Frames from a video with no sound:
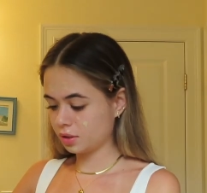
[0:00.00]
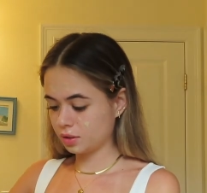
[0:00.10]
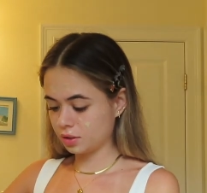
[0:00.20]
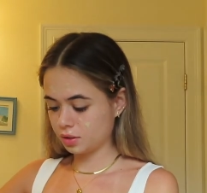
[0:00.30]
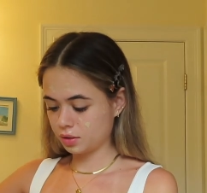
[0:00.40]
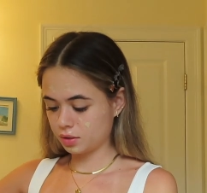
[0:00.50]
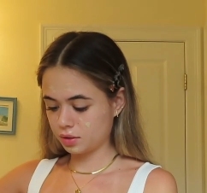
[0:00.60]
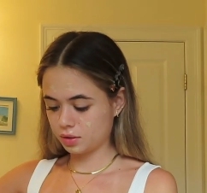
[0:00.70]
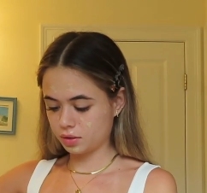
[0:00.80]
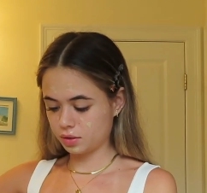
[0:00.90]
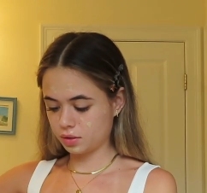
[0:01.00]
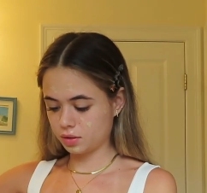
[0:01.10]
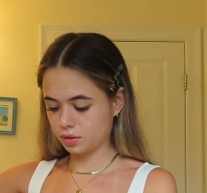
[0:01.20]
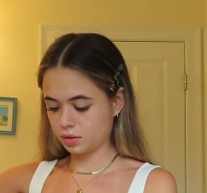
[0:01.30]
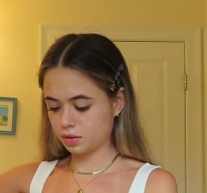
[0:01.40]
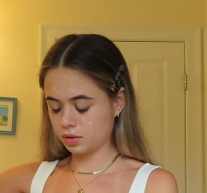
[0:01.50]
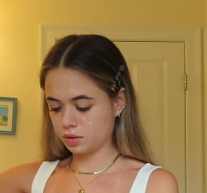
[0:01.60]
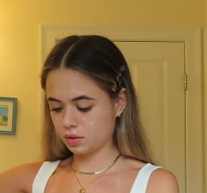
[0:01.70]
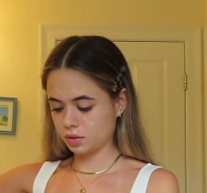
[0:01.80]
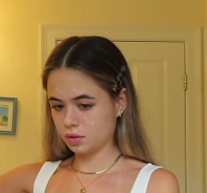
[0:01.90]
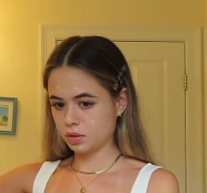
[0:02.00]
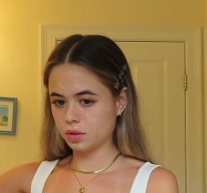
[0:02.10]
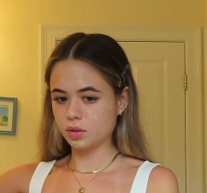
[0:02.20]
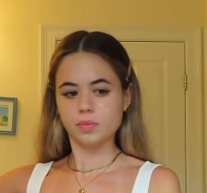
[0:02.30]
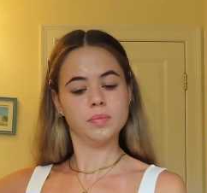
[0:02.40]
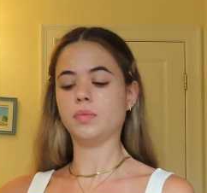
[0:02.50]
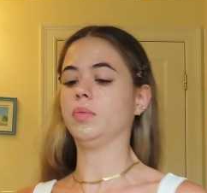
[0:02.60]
[no speech]